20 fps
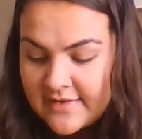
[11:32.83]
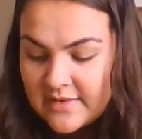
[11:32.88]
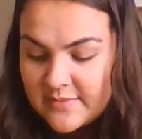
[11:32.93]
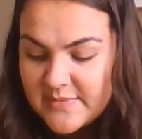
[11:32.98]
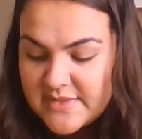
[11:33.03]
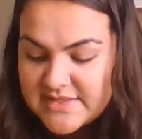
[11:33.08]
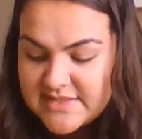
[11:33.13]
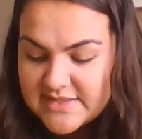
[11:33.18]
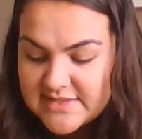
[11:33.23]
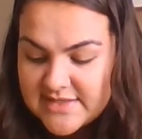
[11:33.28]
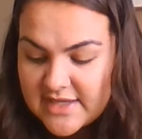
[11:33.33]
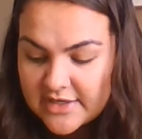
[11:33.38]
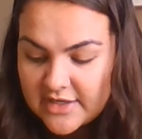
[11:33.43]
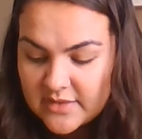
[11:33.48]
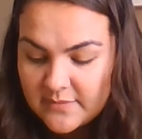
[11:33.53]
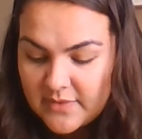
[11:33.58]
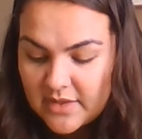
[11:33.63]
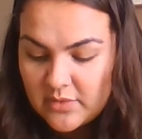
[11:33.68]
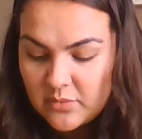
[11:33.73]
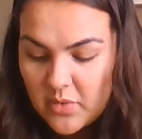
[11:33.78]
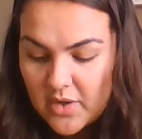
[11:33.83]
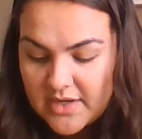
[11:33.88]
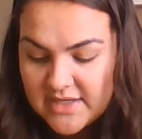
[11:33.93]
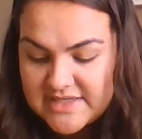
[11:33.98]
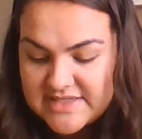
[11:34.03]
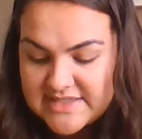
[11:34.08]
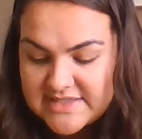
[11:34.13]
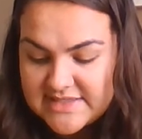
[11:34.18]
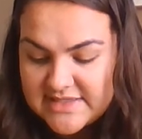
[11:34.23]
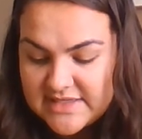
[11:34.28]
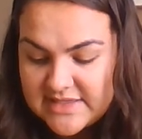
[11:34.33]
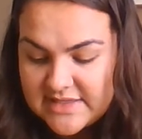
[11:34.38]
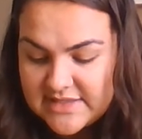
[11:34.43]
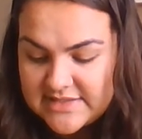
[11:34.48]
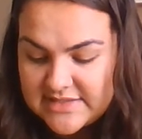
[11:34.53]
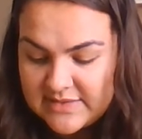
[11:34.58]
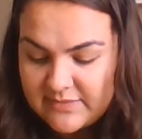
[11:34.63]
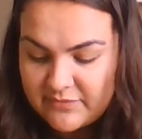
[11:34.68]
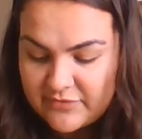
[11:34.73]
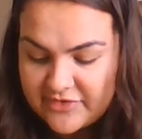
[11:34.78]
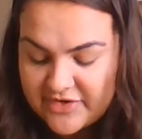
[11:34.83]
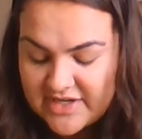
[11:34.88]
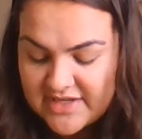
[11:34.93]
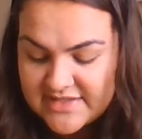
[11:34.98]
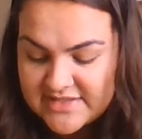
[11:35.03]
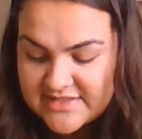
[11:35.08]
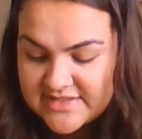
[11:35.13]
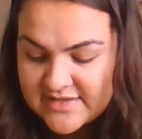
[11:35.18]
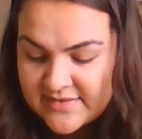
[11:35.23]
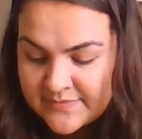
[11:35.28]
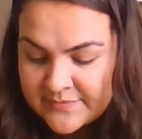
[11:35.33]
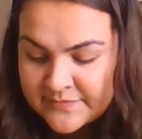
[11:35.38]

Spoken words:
Mrs. Zuckerman wanted to see the deep freeze.